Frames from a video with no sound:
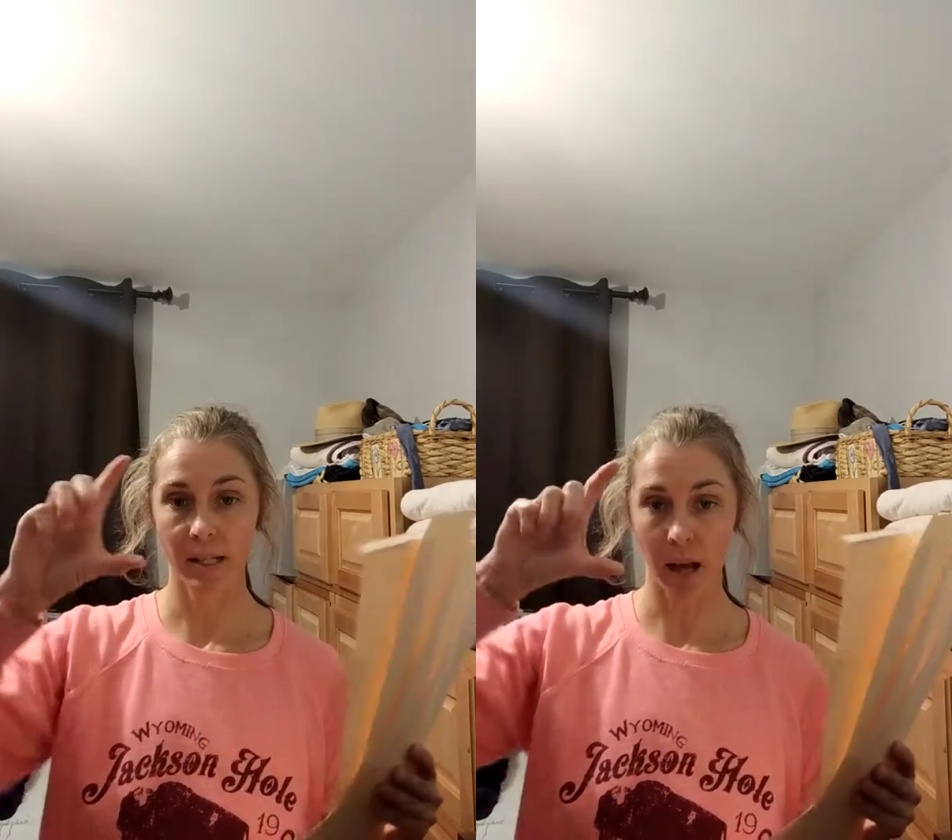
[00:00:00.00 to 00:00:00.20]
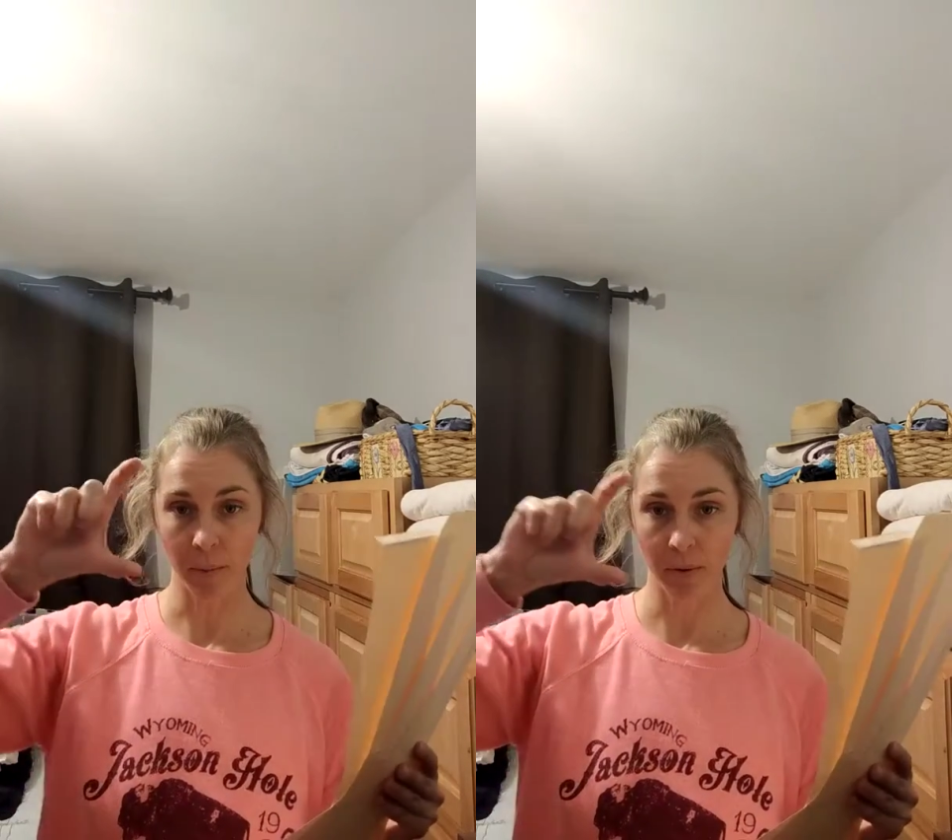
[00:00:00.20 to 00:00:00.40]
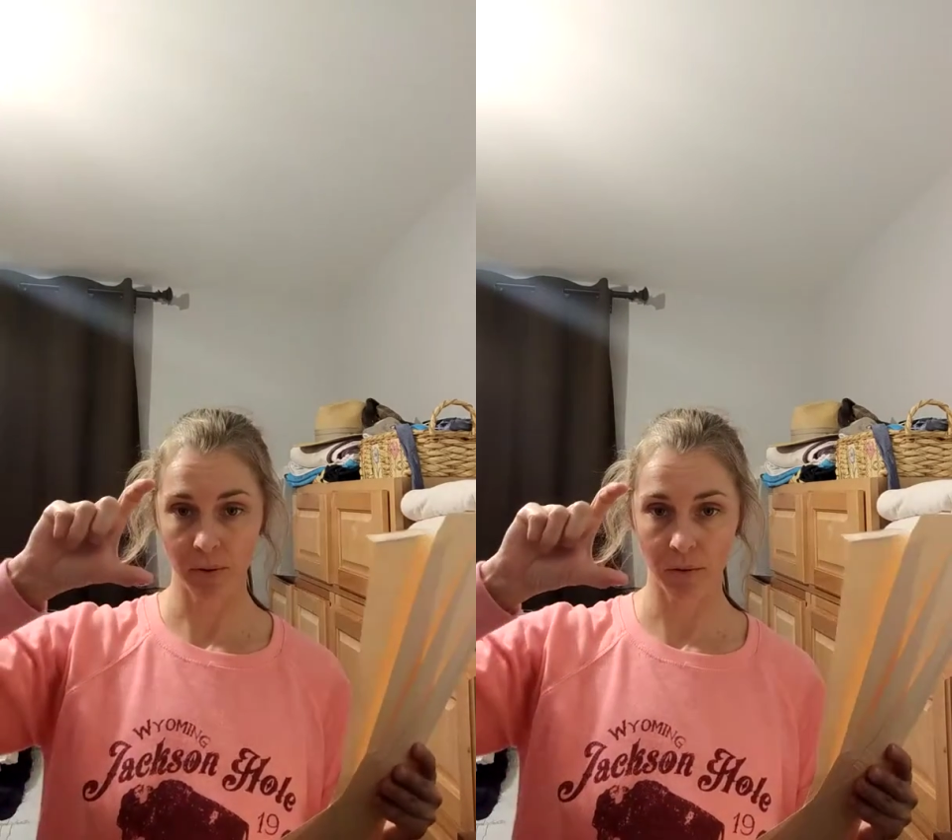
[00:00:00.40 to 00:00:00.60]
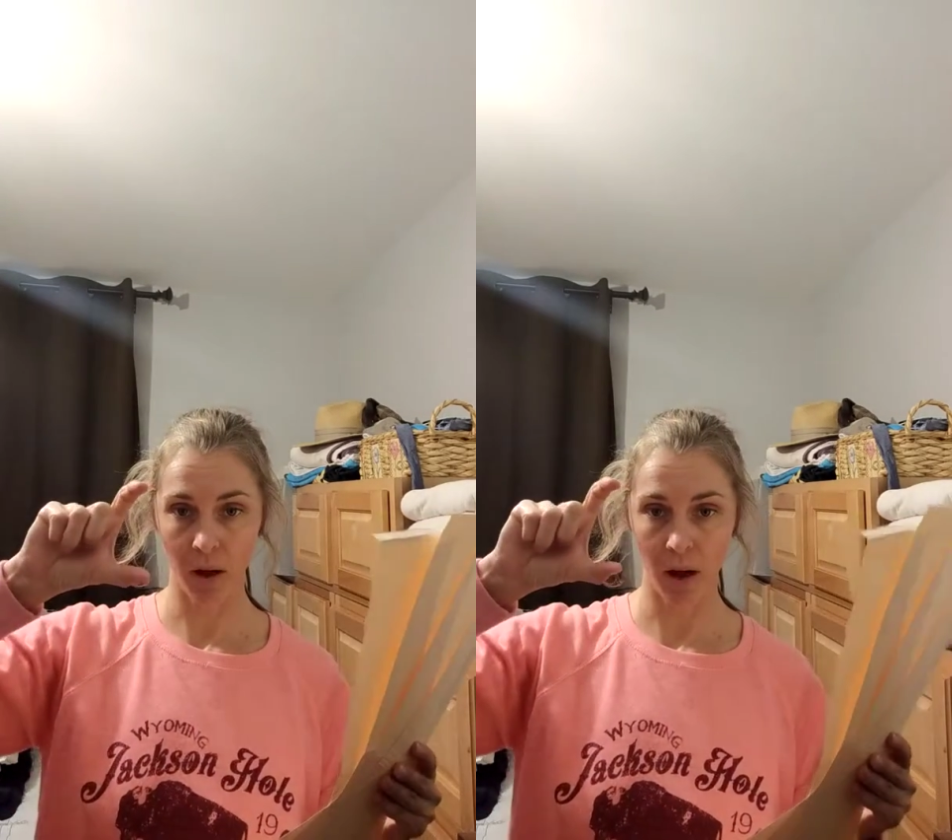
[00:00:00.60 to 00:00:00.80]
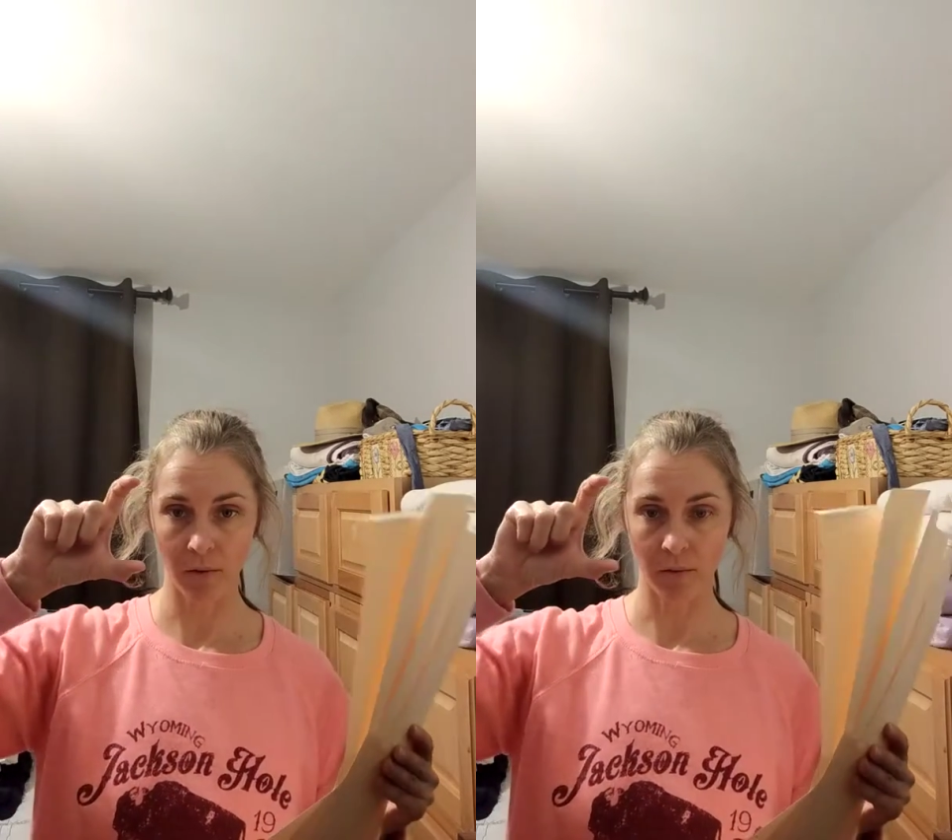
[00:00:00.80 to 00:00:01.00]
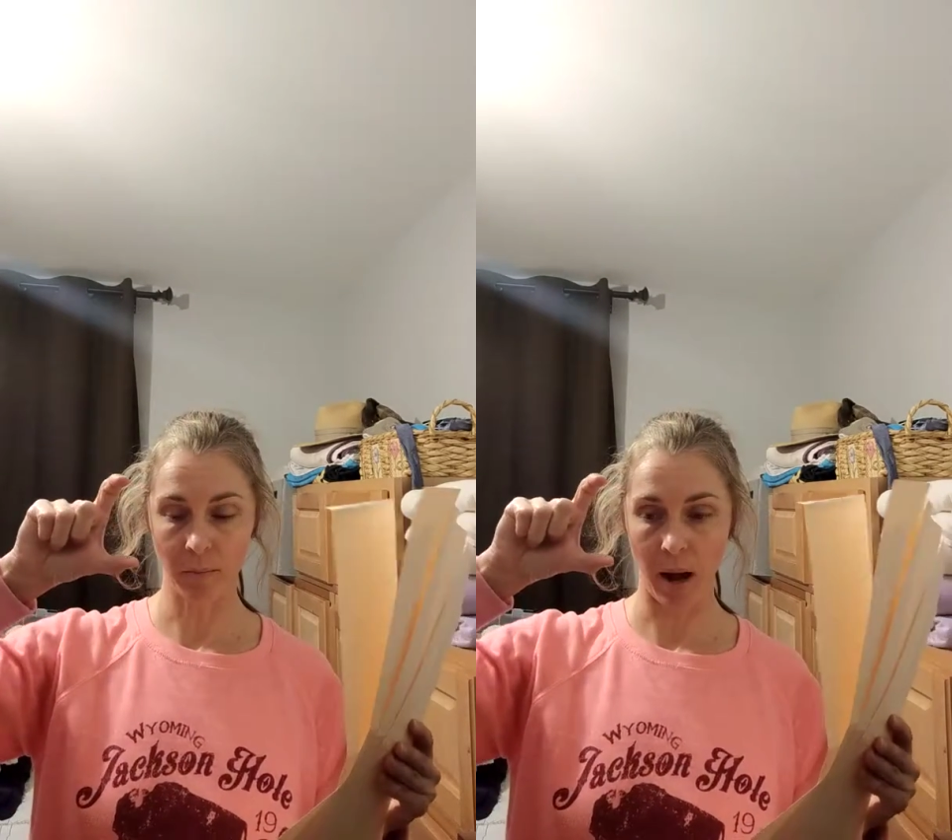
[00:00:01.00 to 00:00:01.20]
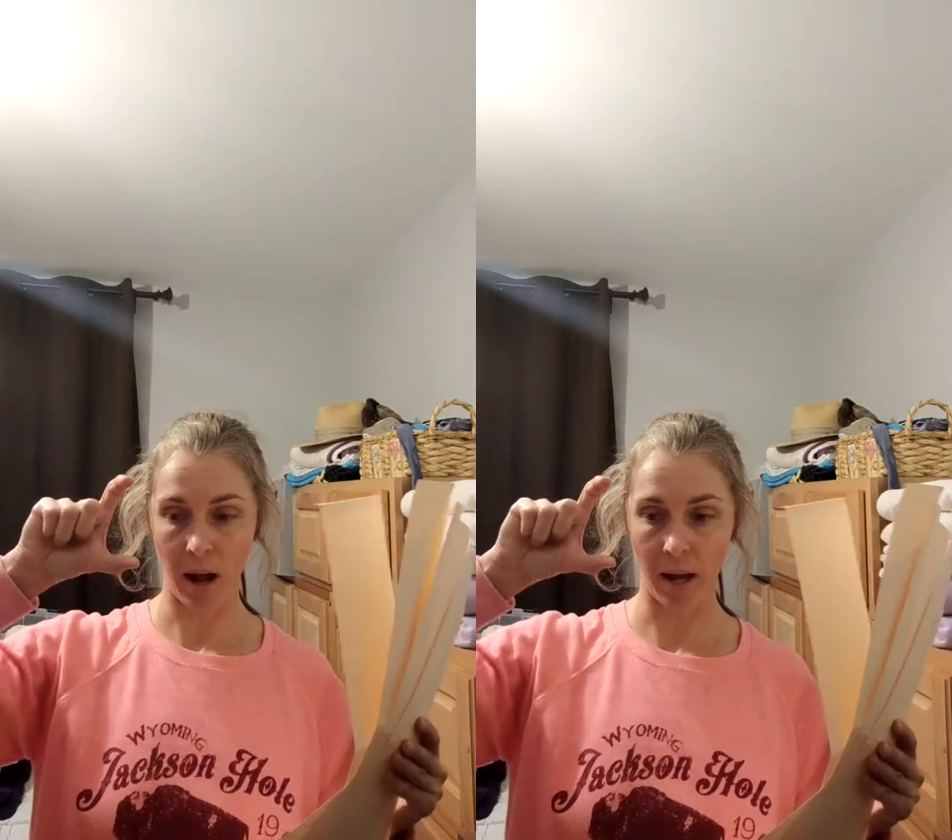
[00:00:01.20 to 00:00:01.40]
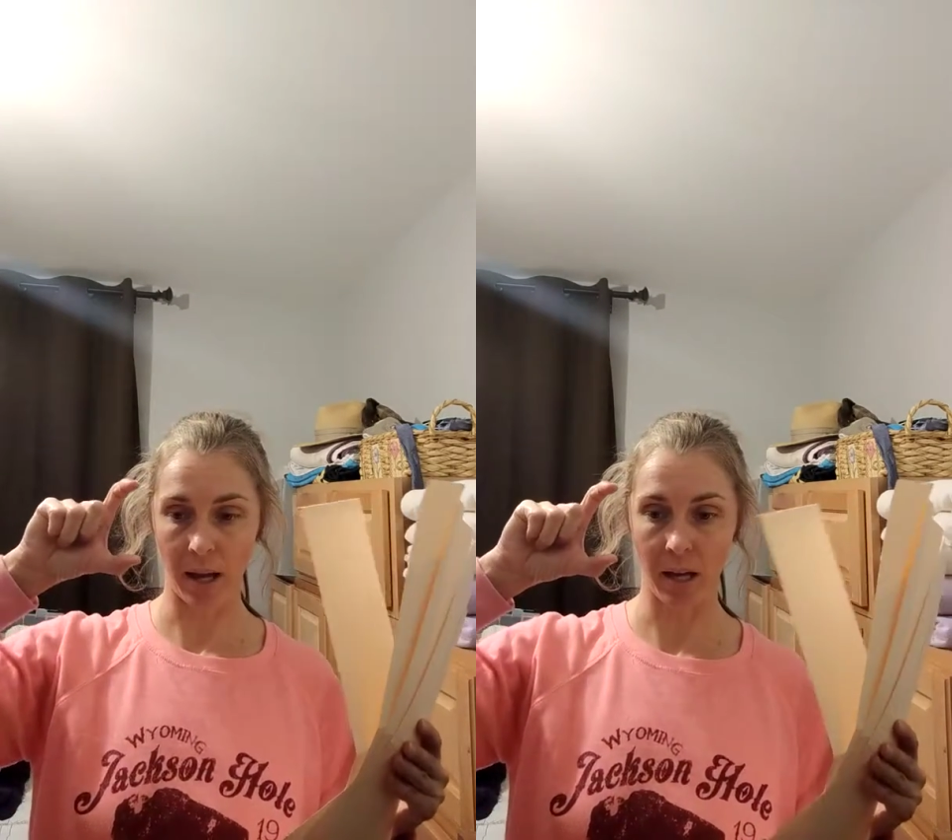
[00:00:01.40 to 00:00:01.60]
depth of
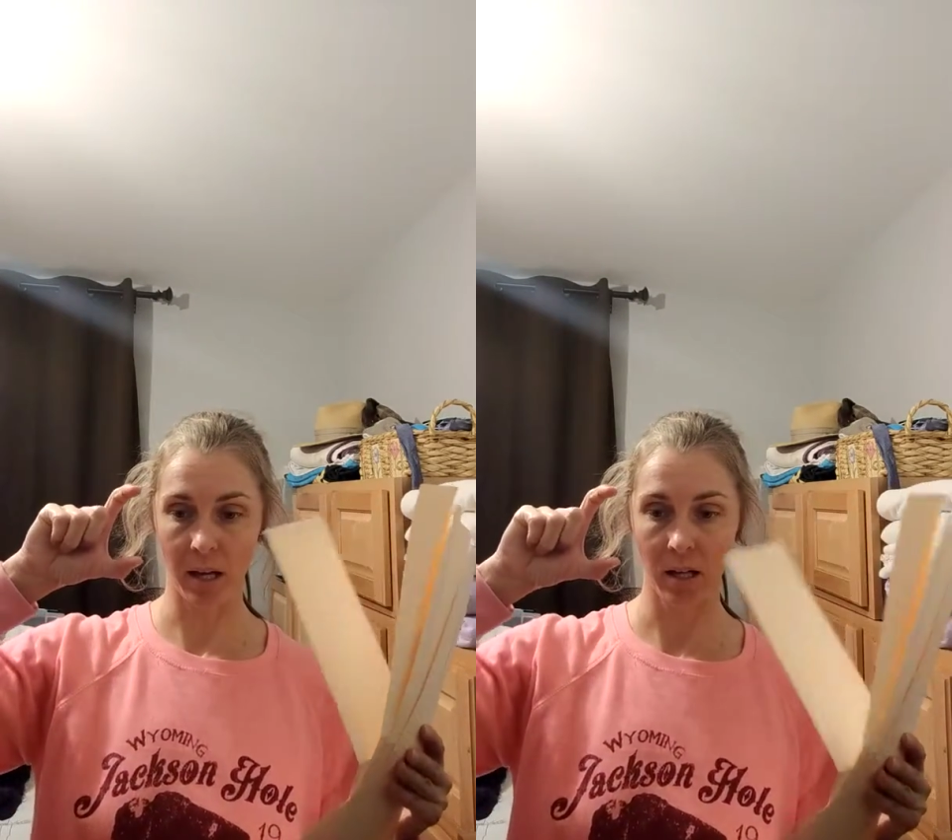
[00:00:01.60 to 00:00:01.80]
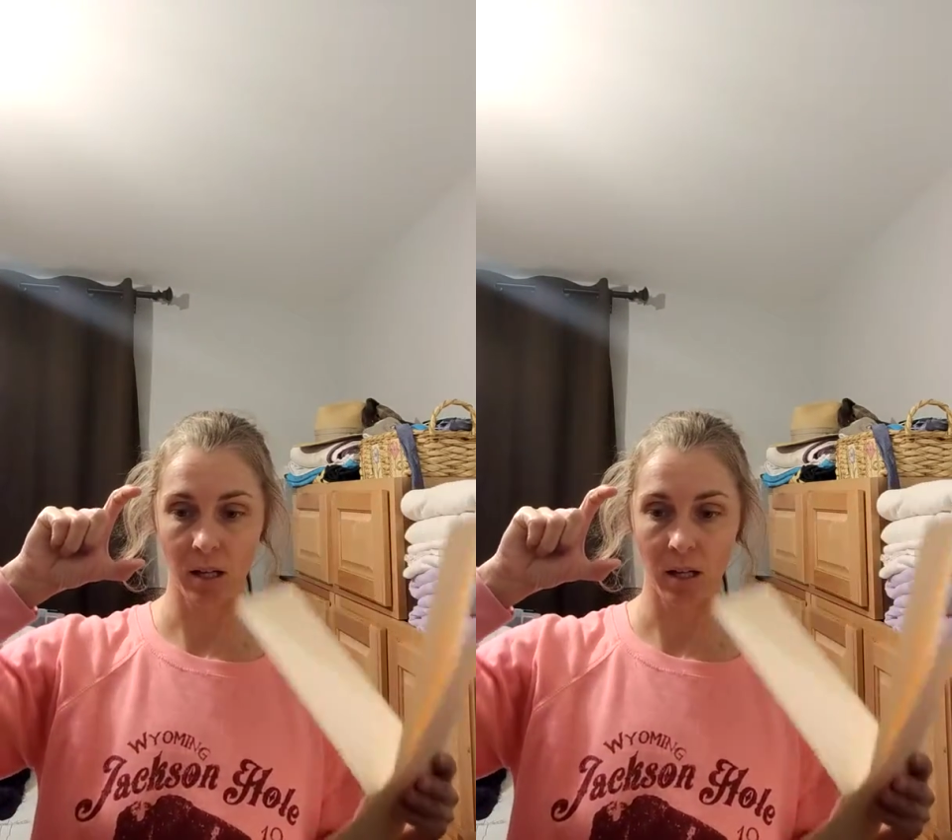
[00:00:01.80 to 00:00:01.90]
my